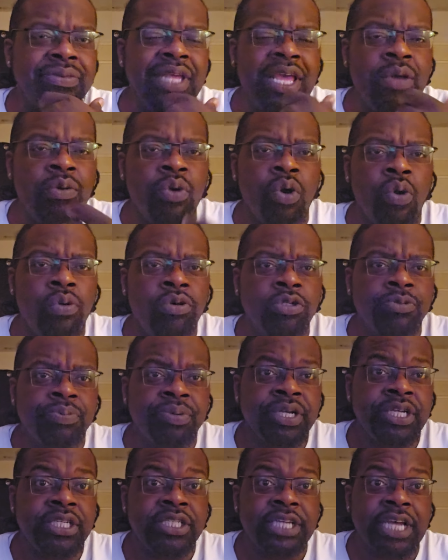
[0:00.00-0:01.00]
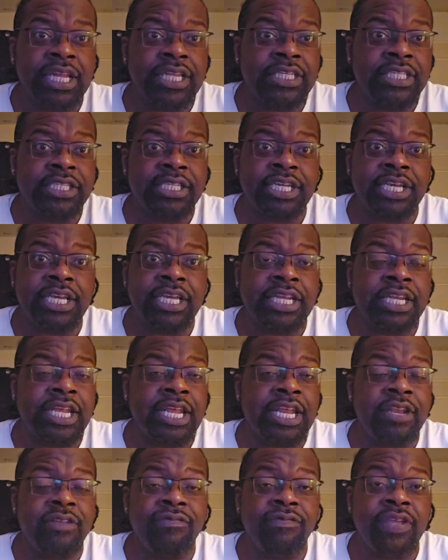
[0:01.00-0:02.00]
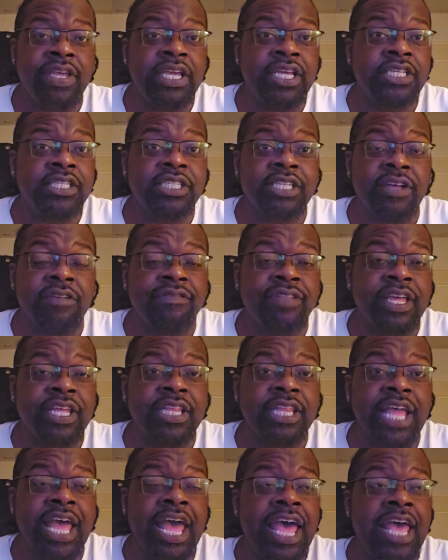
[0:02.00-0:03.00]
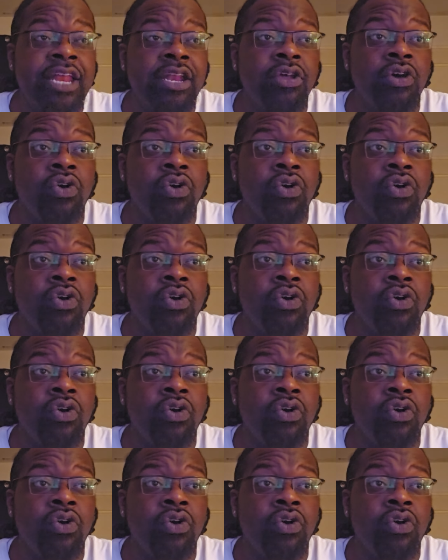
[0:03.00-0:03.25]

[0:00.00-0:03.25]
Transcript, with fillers: it will always breed jealousy and envy and stuff like that,